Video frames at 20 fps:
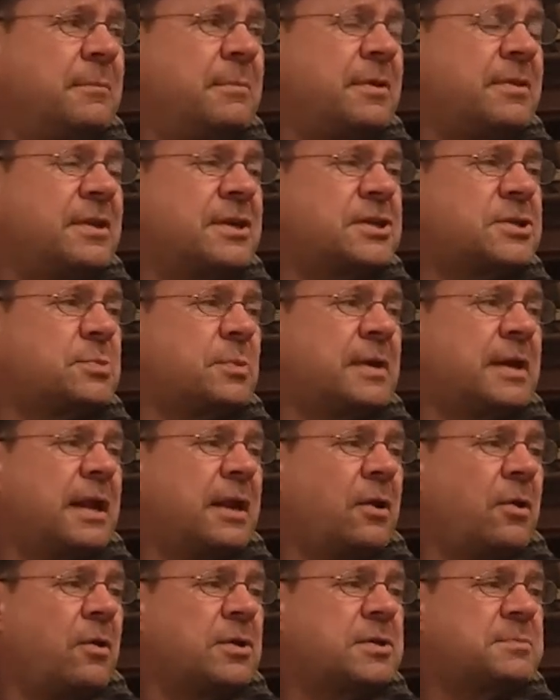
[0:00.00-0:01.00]
but this one
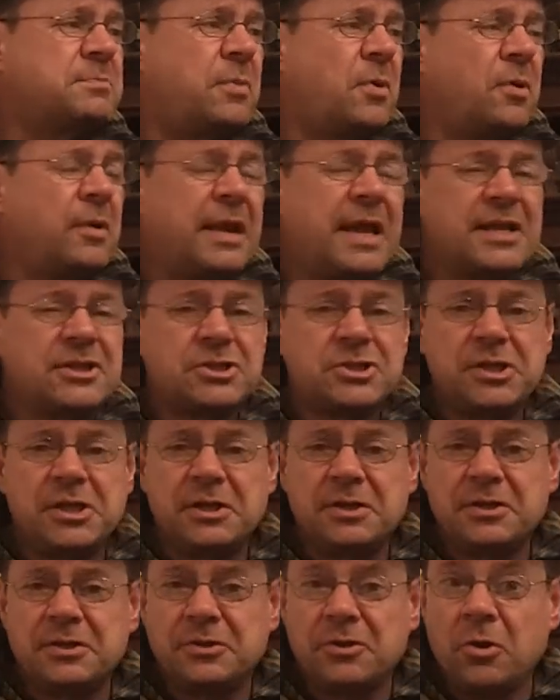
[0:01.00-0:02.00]
I bought last
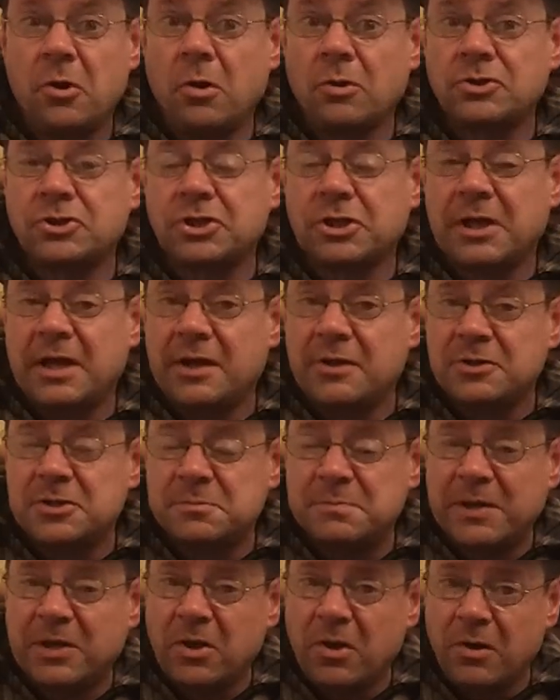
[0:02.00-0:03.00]
year in the auction
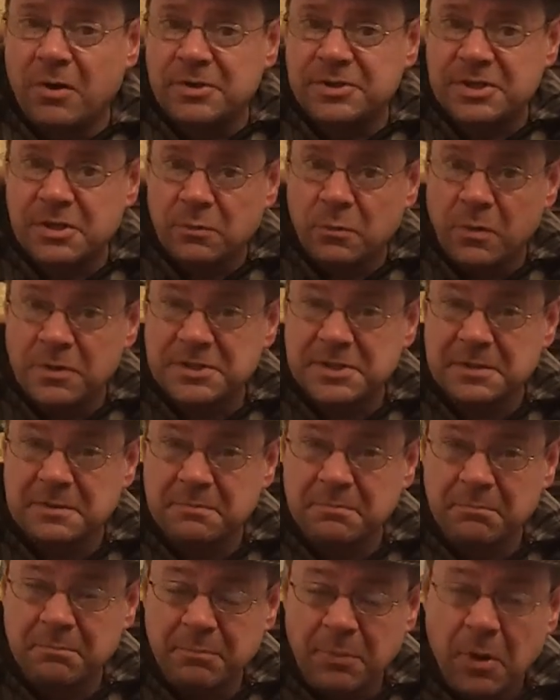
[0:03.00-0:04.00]
house because it
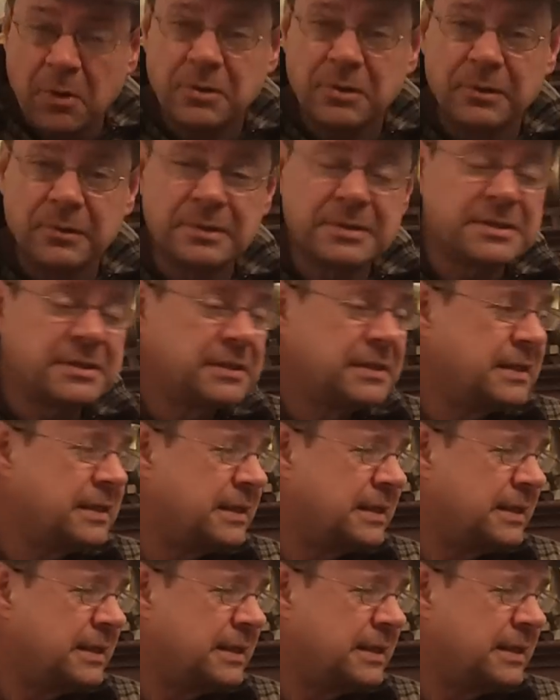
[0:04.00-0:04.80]
wasn't bottled